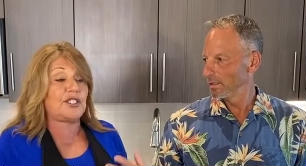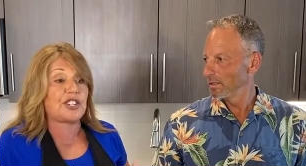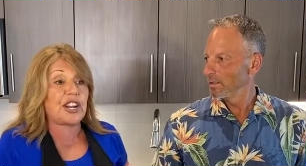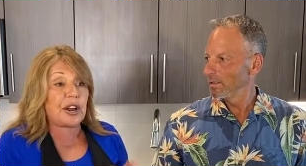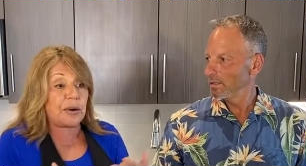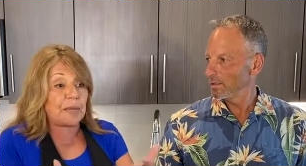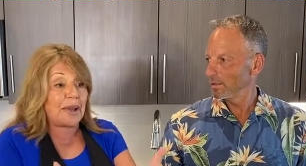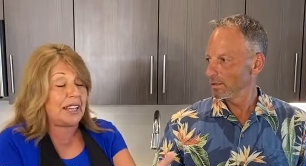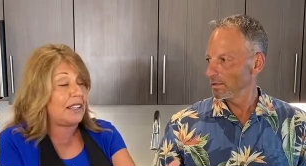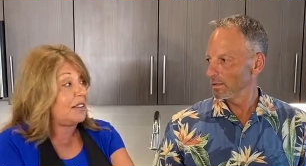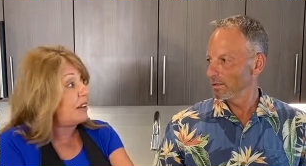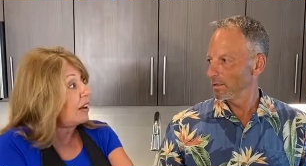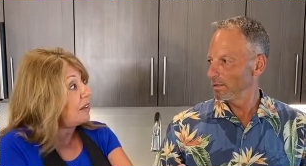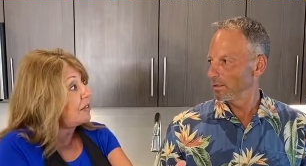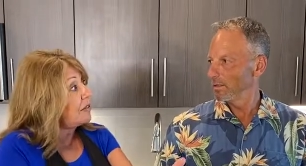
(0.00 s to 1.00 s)
Speaker 1: share my
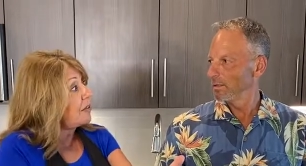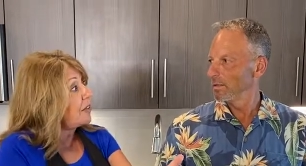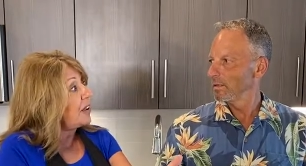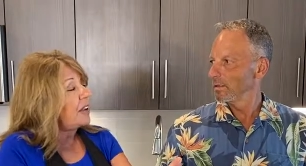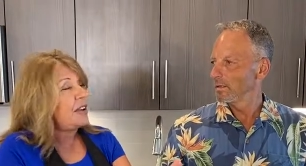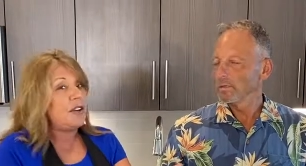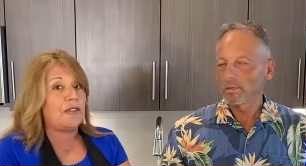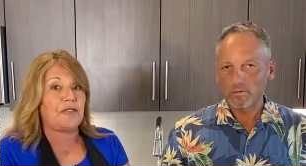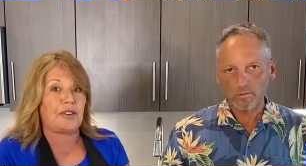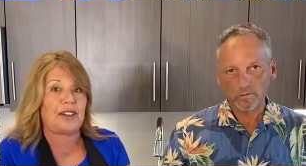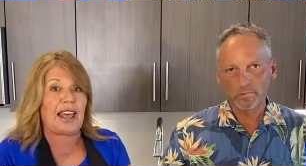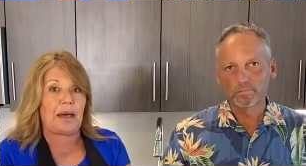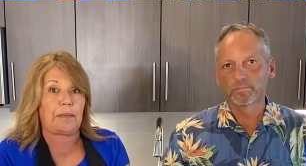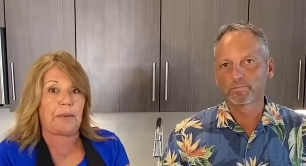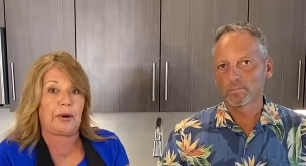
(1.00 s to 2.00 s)
love
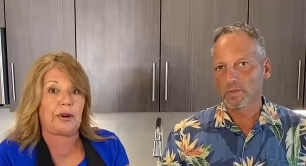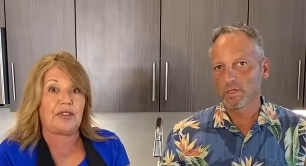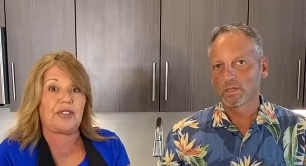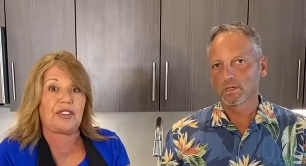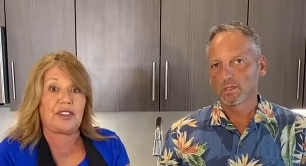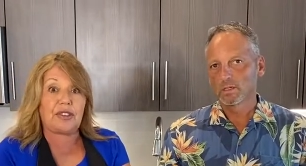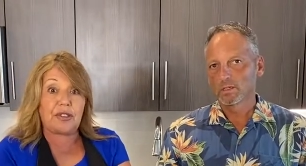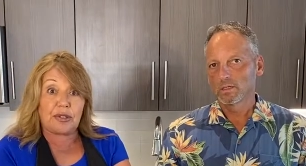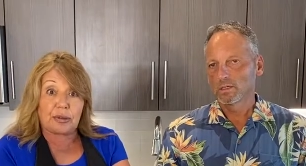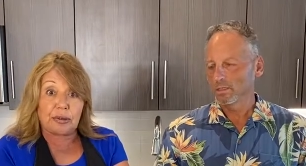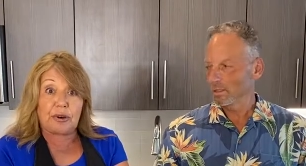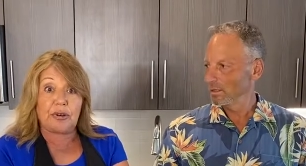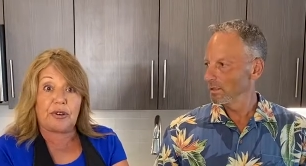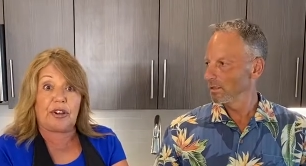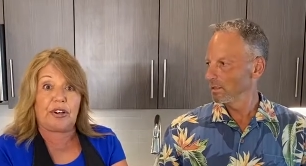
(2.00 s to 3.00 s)
for that person
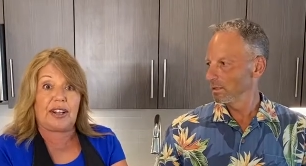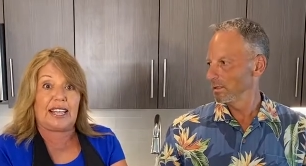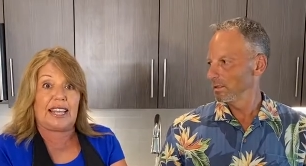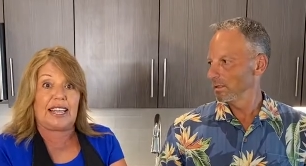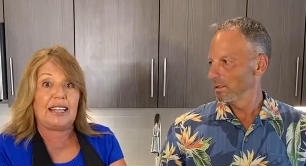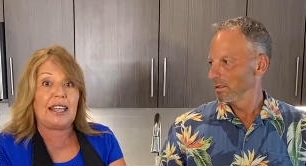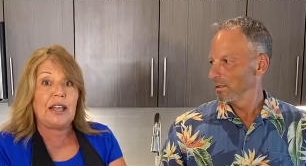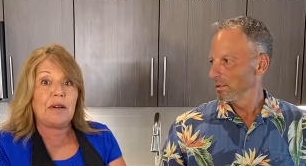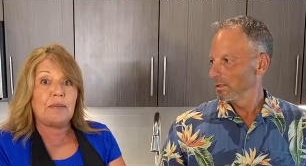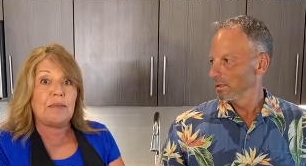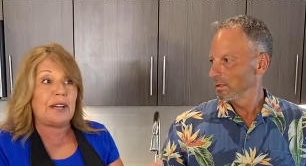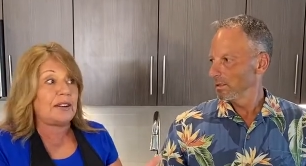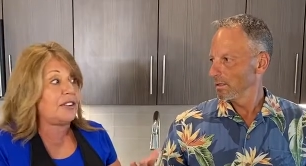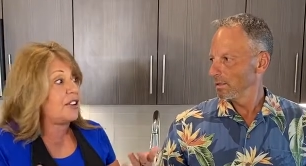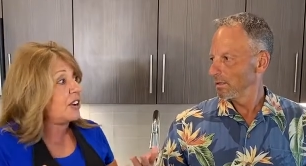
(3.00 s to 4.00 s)
through cooking.
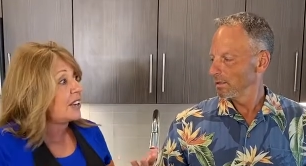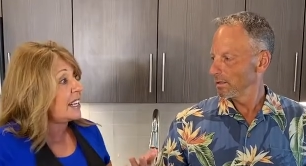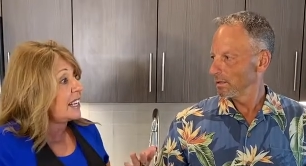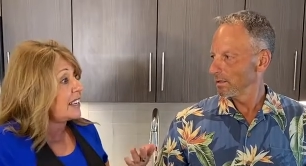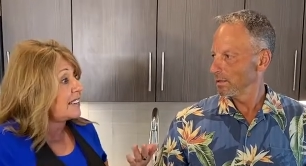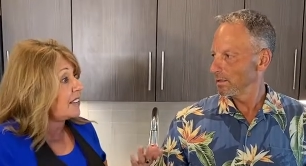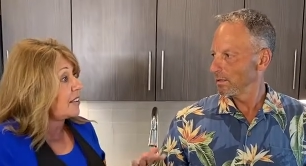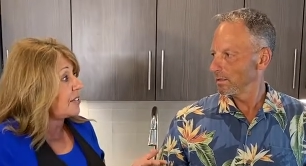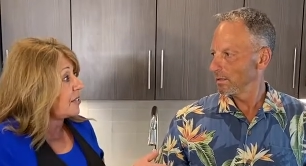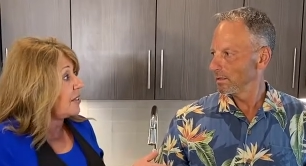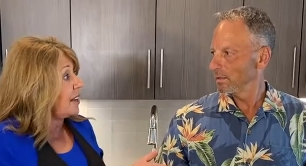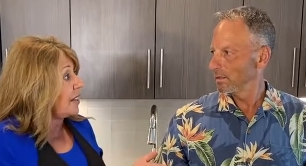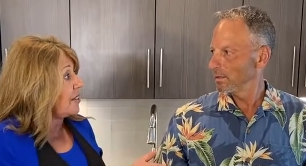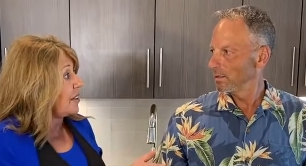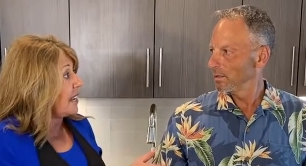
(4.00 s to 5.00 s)
But cooking is also
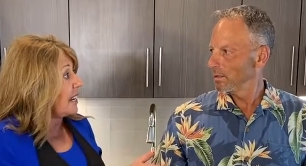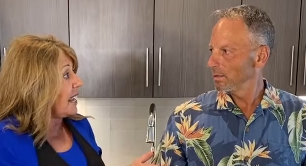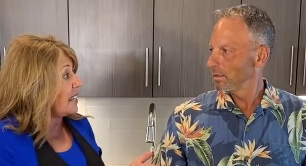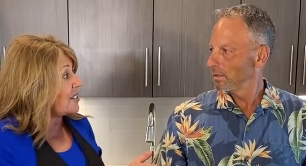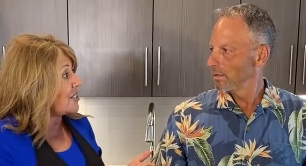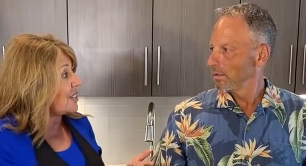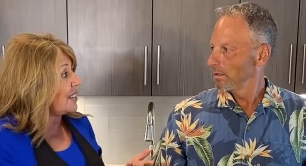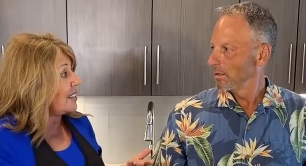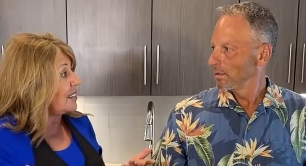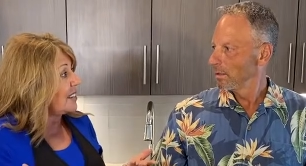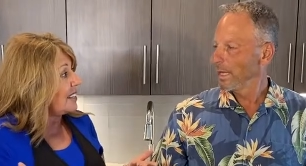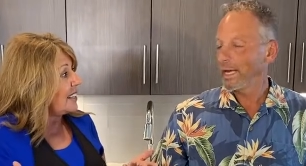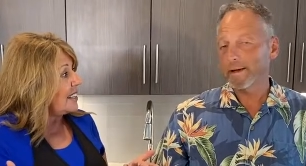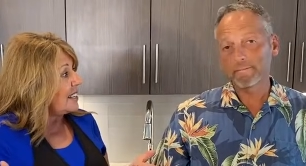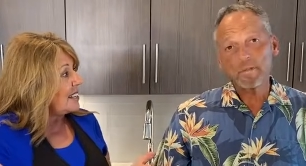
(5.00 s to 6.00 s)
another connection.
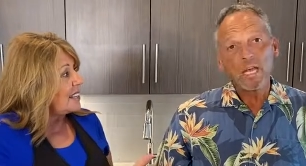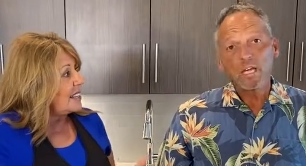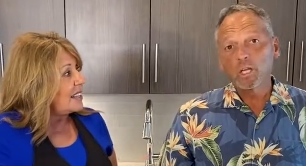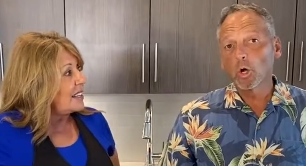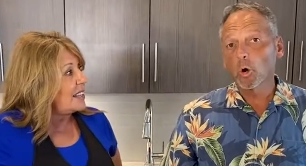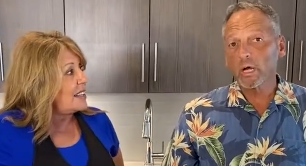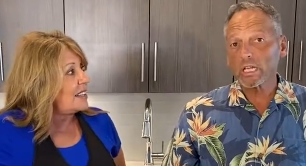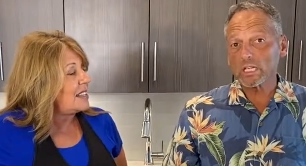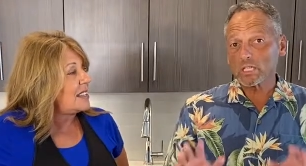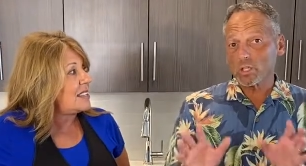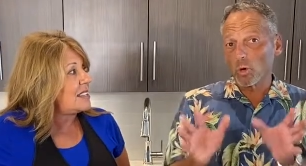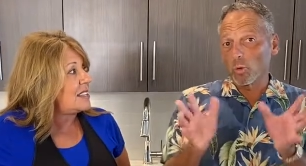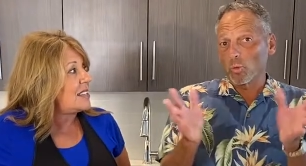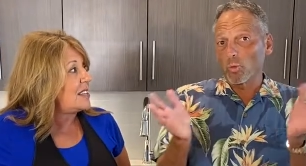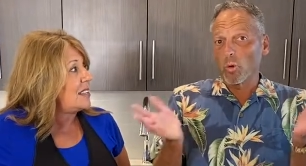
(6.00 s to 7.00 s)
Speaker 2: Yeah. You know,
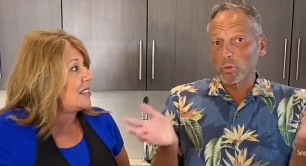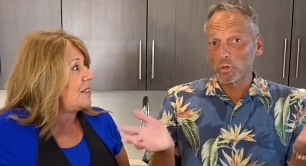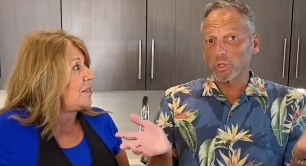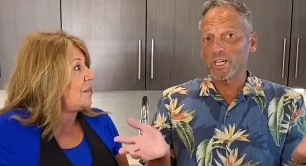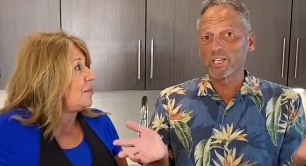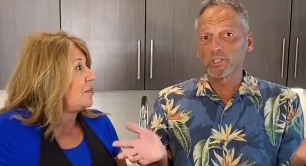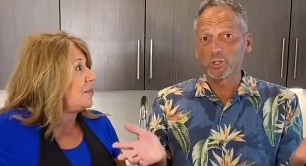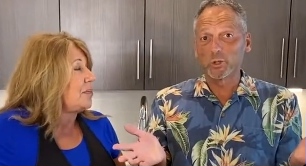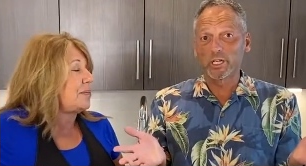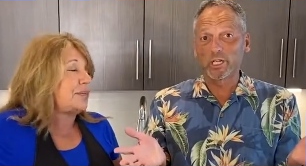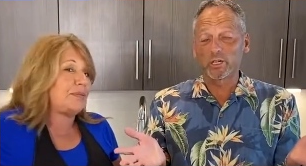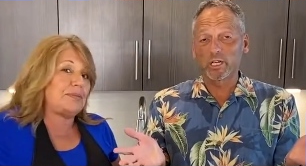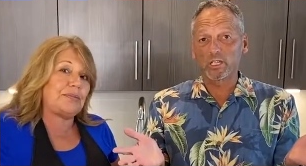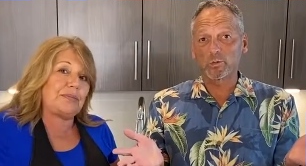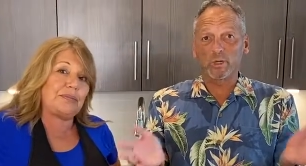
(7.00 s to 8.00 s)
so what we're trying to do
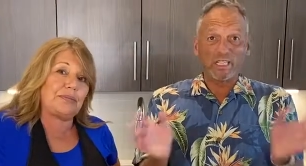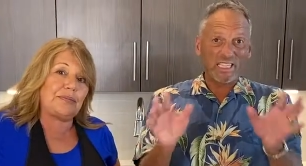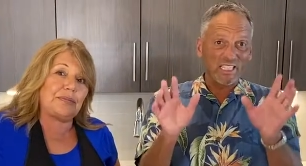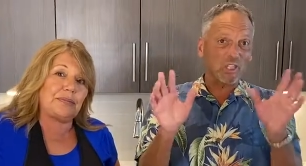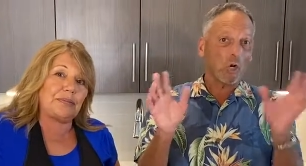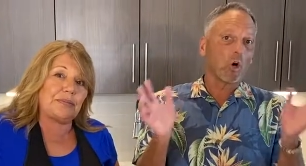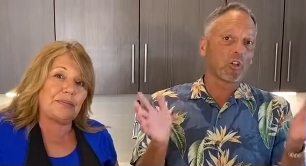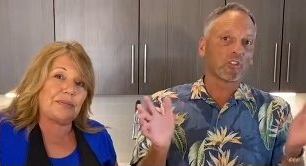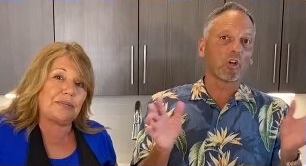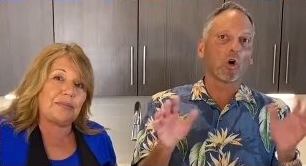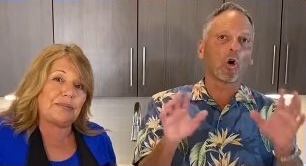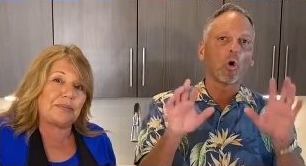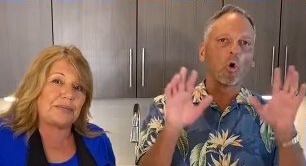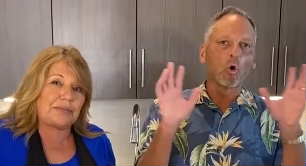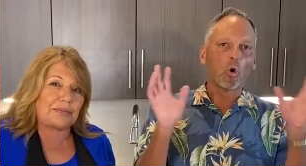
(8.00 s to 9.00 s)
here is it's called the
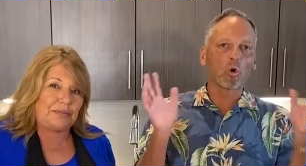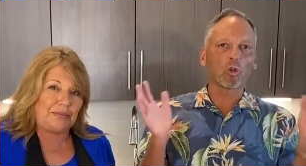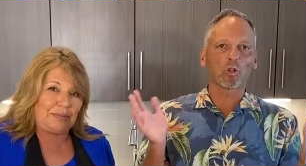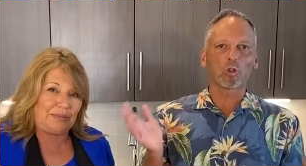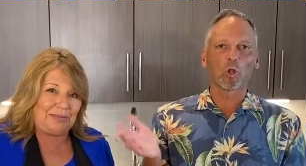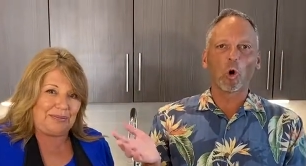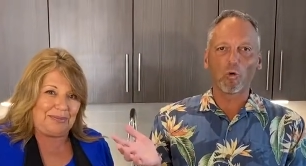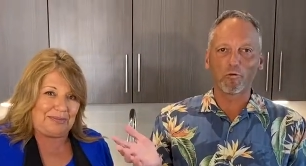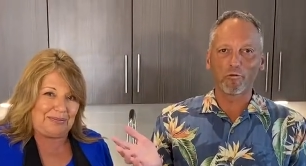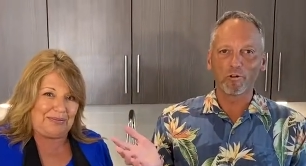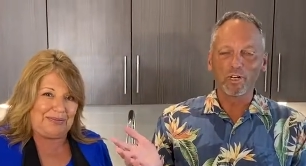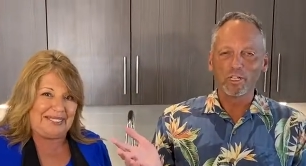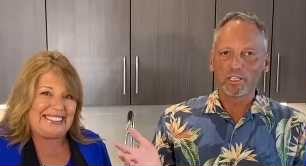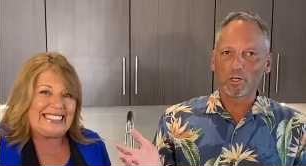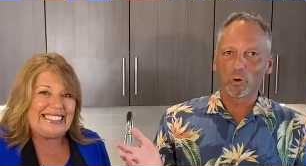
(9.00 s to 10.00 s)
whole loaf.
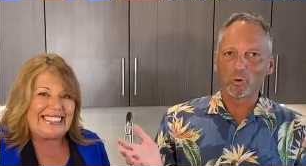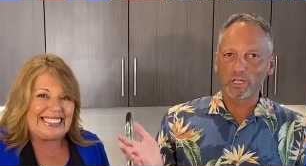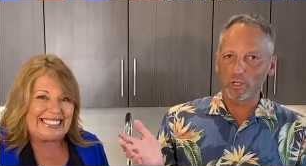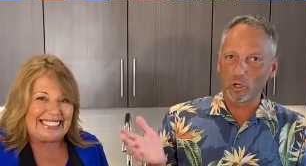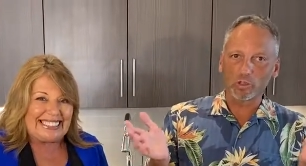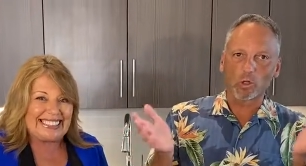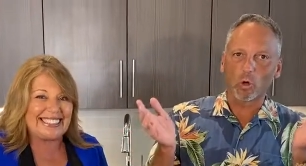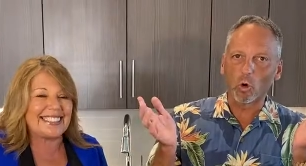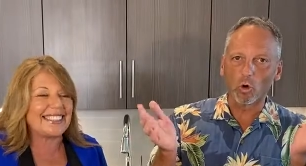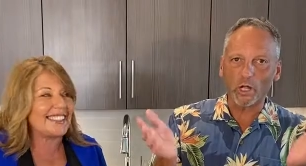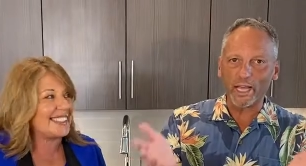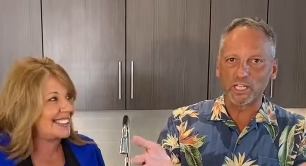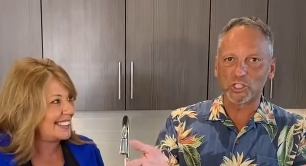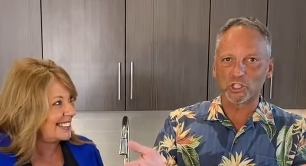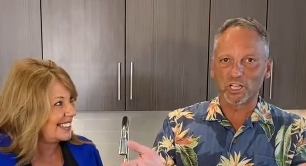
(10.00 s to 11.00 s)
You know, we call it the
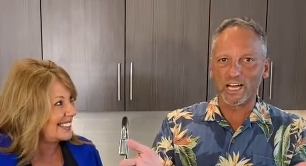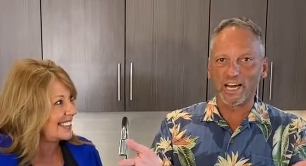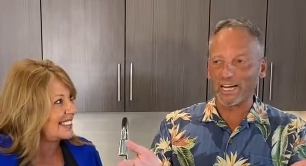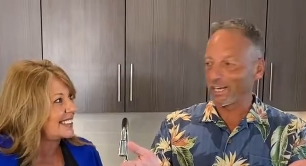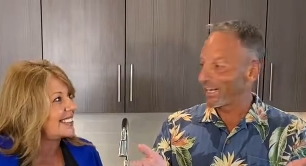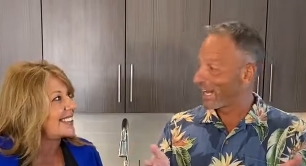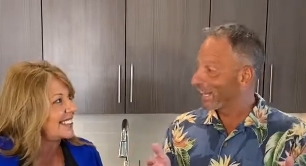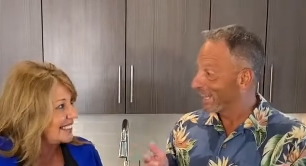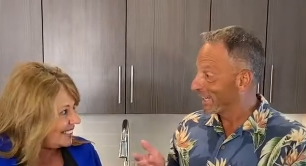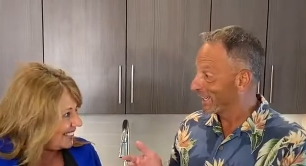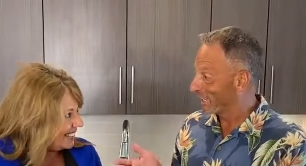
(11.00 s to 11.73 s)
whole enchilada. And I, I